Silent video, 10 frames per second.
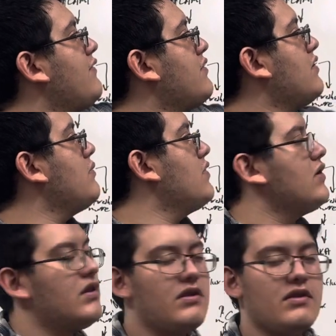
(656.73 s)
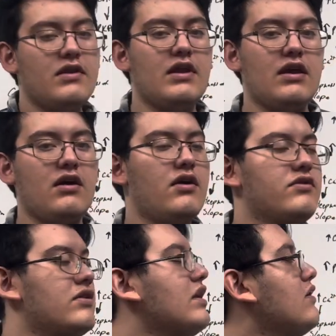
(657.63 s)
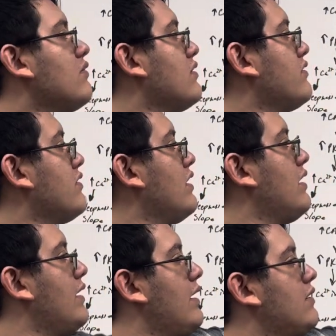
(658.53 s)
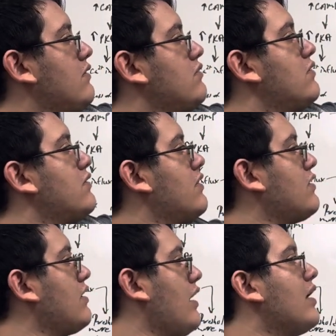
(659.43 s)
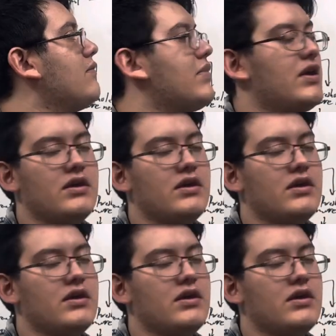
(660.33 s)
subunits, they cause a decrease in our cyclic AMP,